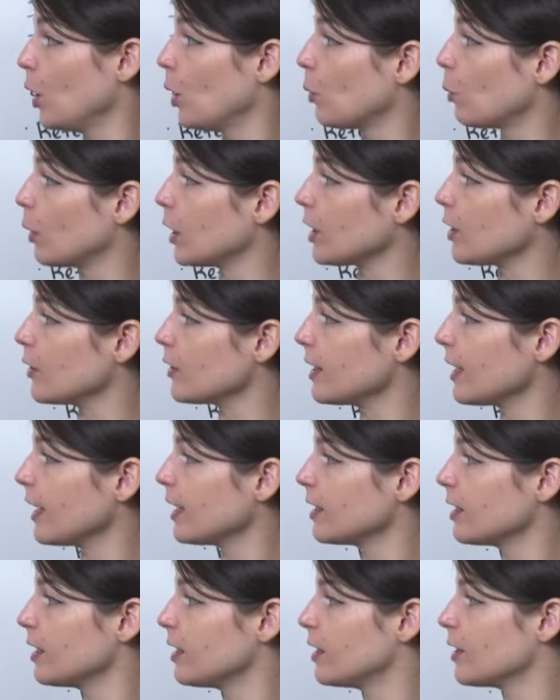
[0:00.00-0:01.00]
We're using
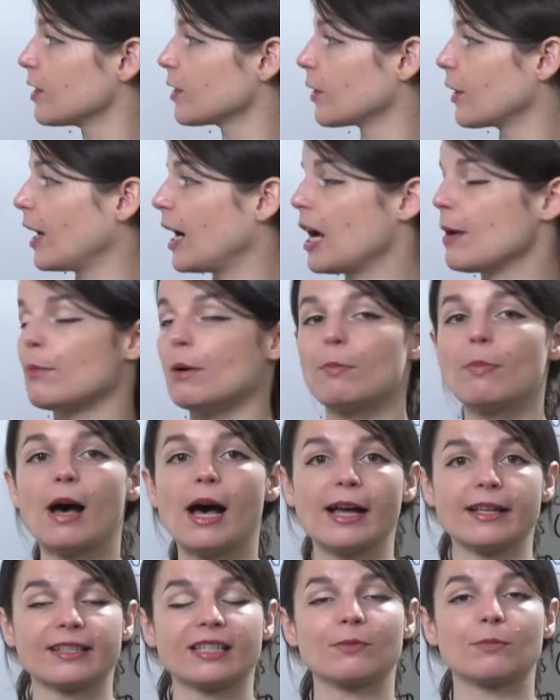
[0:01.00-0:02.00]
it to describe a
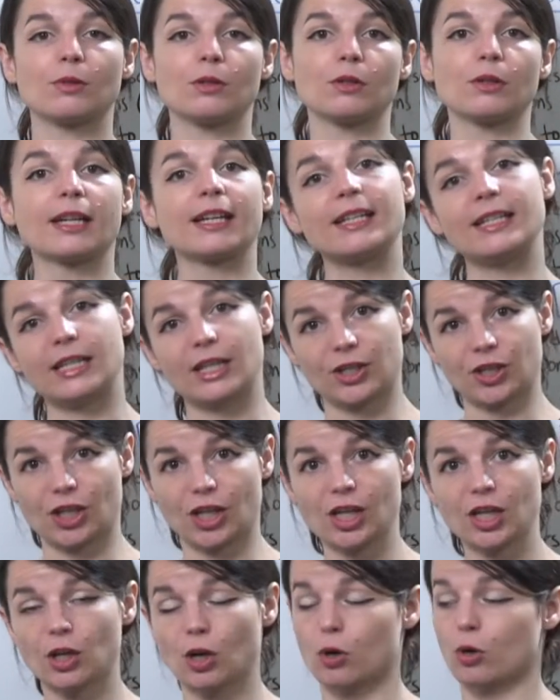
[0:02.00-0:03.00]
possible
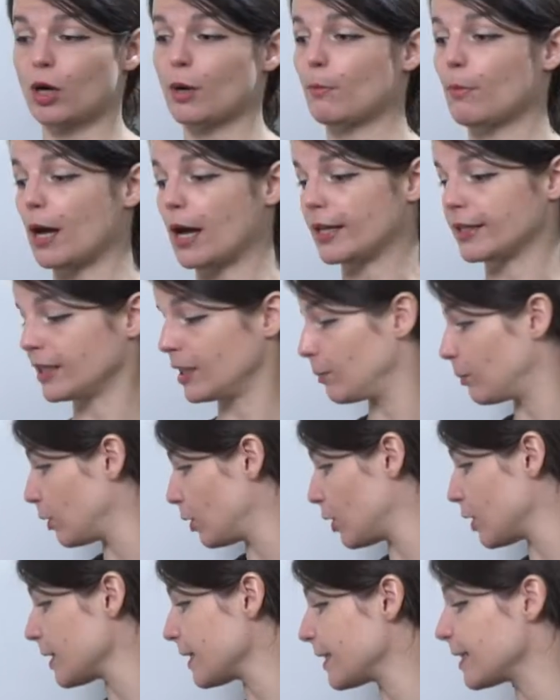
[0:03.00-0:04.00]
condition or a
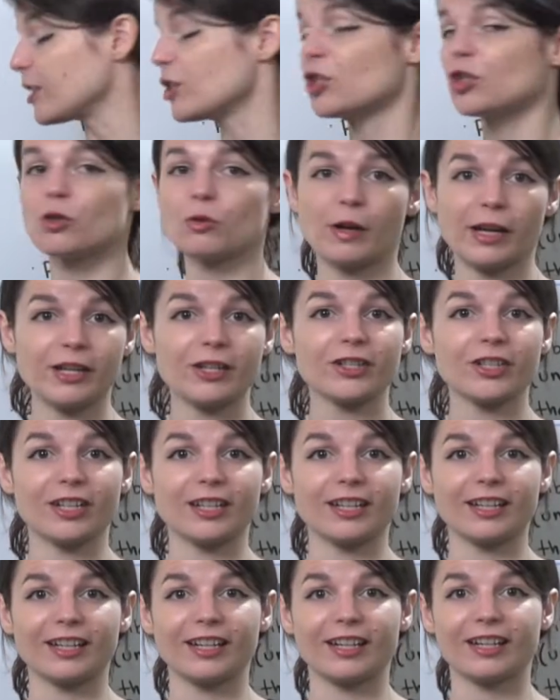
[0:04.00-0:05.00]
possible
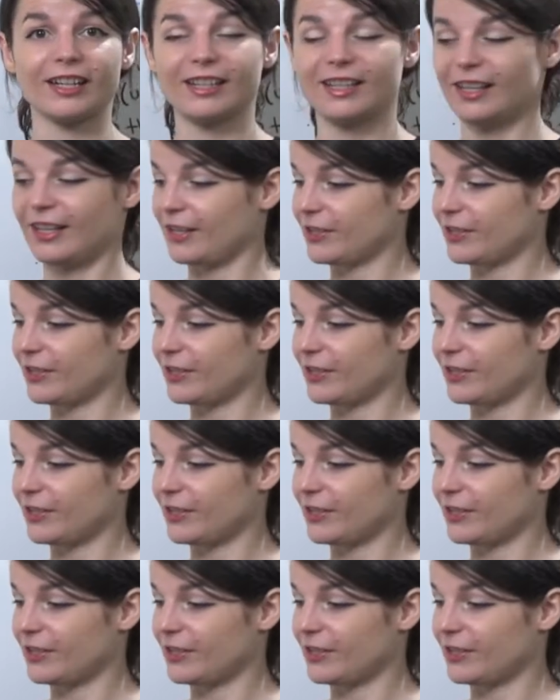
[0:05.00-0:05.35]
situation here.